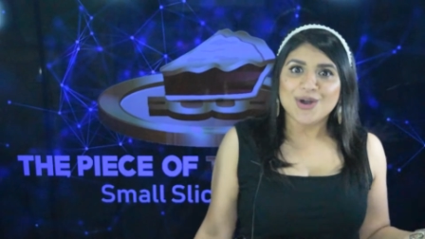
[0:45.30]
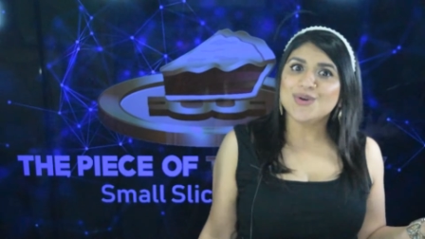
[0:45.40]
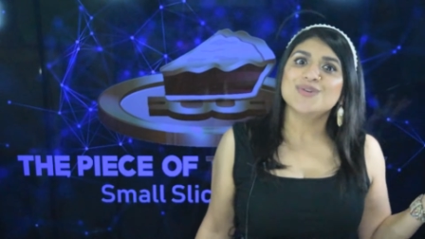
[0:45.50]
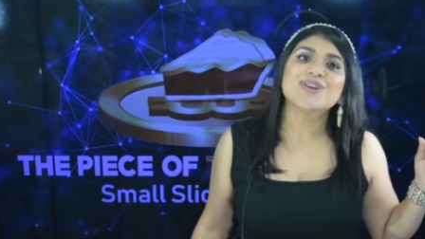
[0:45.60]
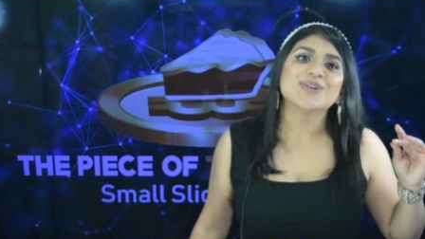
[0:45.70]

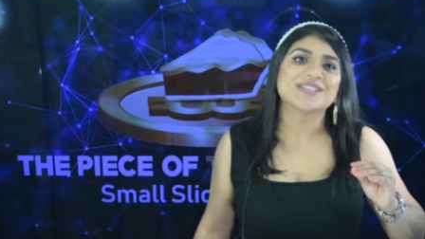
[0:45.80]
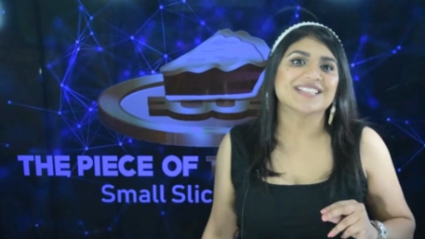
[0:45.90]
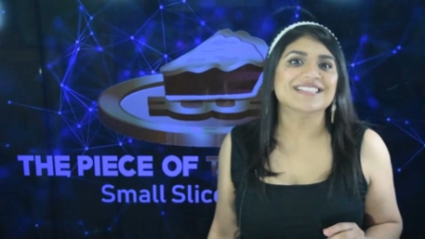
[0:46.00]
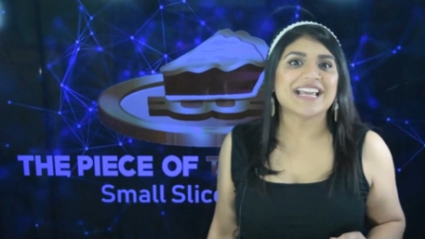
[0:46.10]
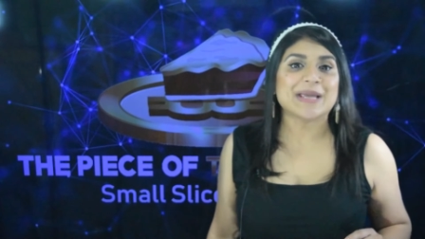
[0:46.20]
Who knows
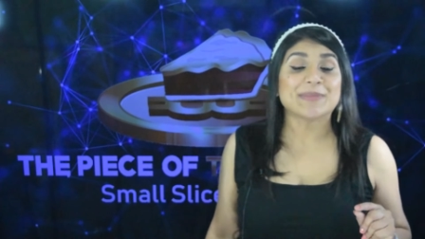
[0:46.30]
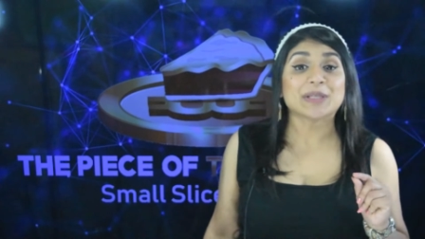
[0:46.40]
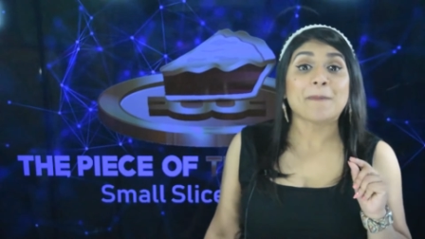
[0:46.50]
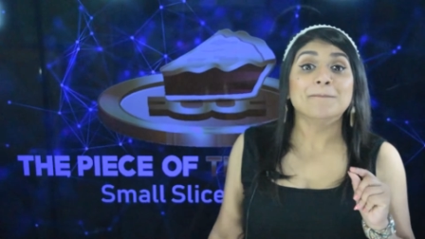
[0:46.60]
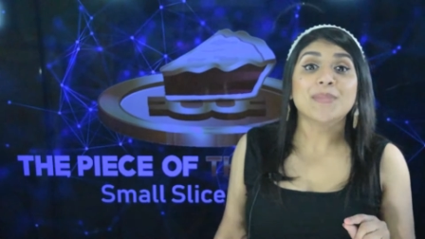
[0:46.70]
the name
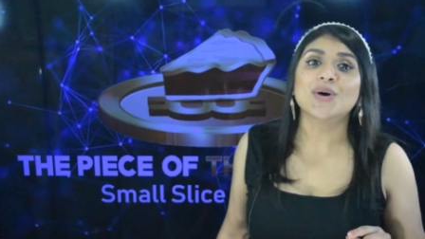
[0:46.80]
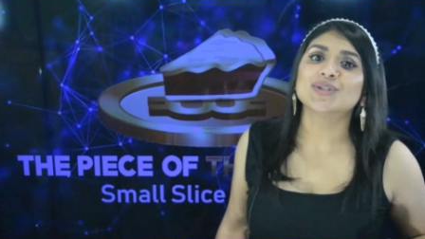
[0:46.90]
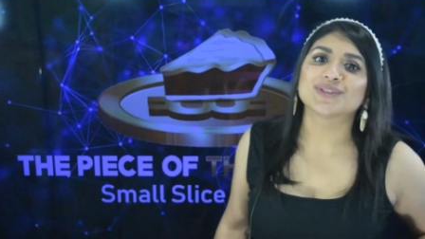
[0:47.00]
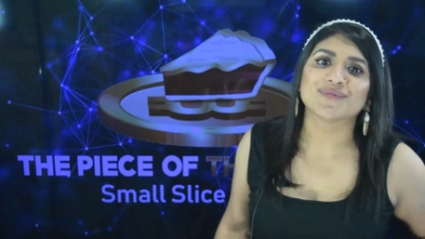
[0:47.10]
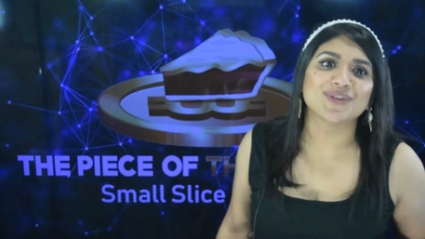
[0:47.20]
of the
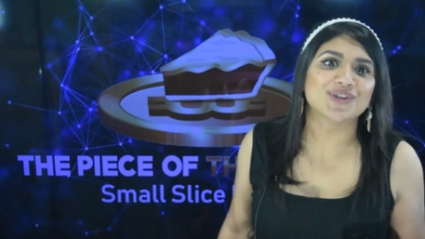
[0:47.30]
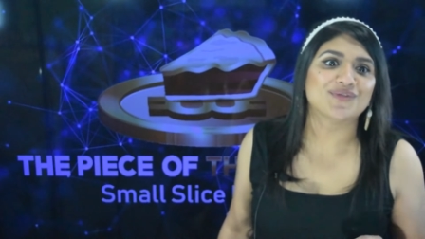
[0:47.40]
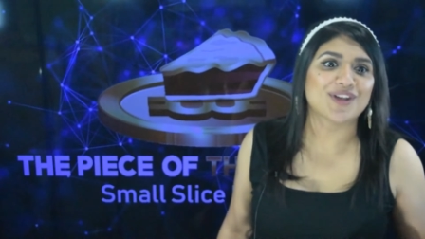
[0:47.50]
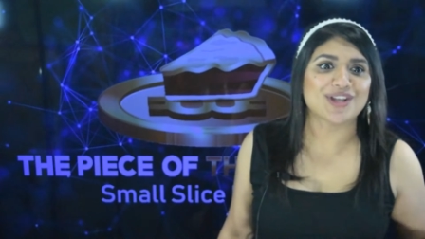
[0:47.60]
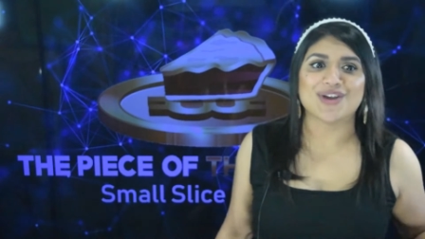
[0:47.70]
most
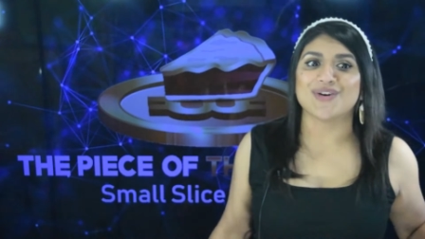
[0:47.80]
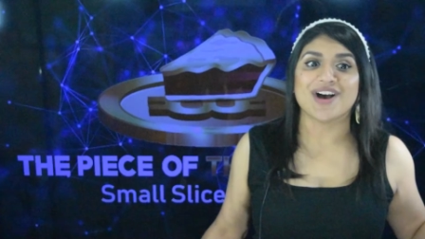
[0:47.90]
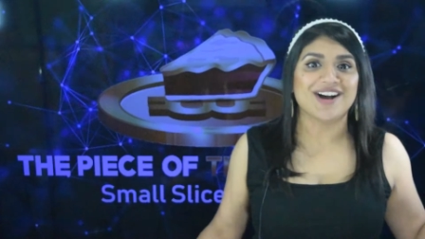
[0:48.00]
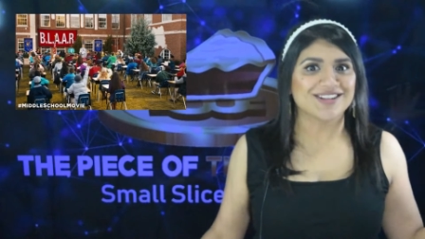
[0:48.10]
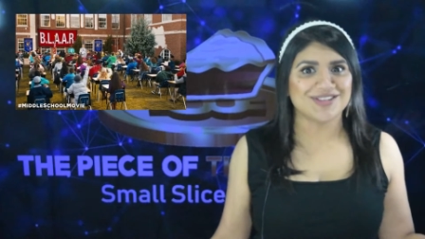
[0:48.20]
viewed video
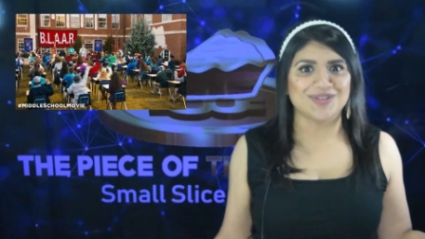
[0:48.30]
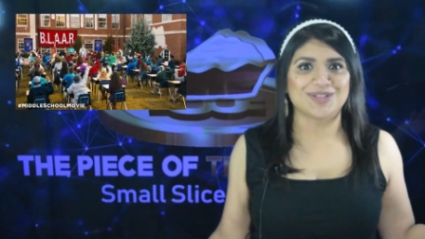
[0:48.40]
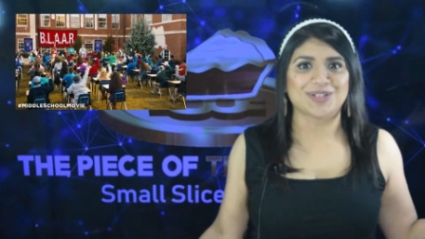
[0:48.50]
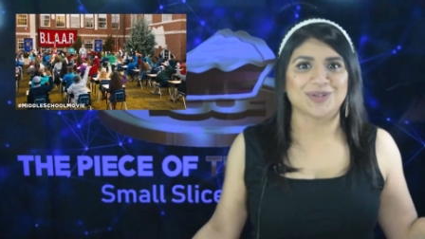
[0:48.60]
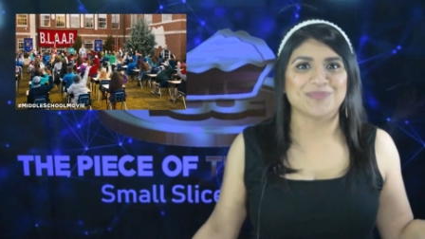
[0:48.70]
on
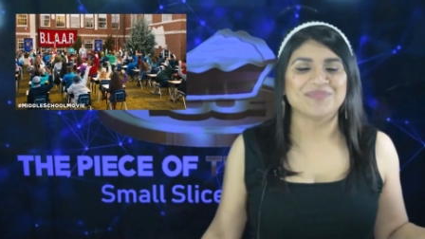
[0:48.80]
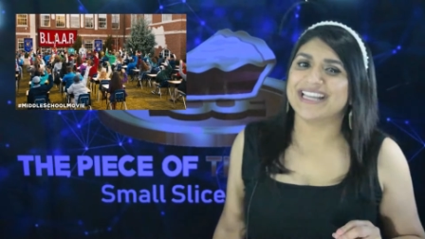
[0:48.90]
YouTube?